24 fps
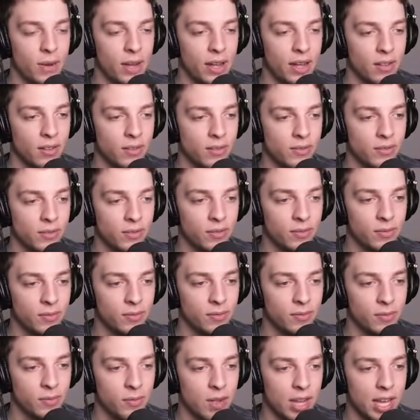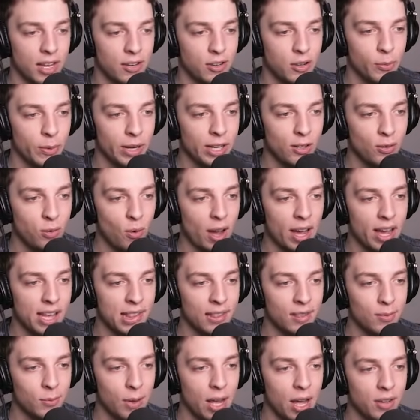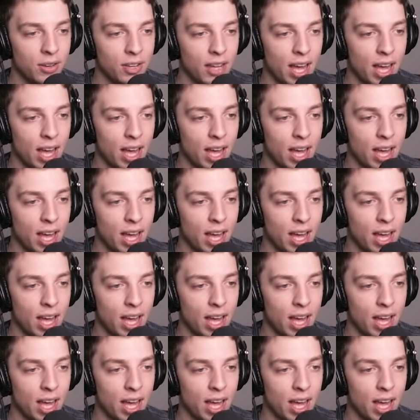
Well, I guess you win twice. Well